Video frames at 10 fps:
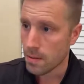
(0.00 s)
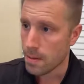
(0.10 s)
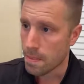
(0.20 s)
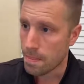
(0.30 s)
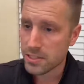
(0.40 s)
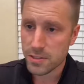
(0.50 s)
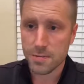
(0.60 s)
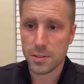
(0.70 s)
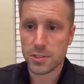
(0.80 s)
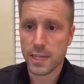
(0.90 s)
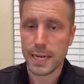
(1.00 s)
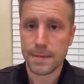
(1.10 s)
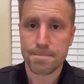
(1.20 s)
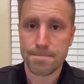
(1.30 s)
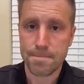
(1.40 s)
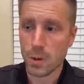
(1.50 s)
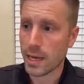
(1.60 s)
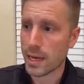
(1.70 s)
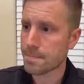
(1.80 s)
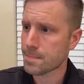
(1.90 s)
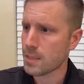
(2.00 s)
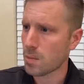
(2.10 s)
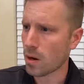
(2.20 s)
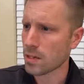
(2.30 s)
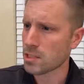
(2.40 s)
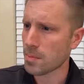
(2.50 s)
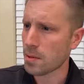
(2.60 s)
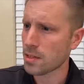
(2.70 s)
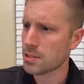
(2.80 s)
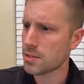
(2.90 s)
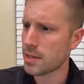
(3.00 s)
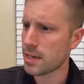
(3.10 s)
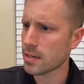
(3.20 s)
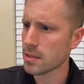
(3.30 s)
That's the first thing. Okay. And we're going to jump onto it here.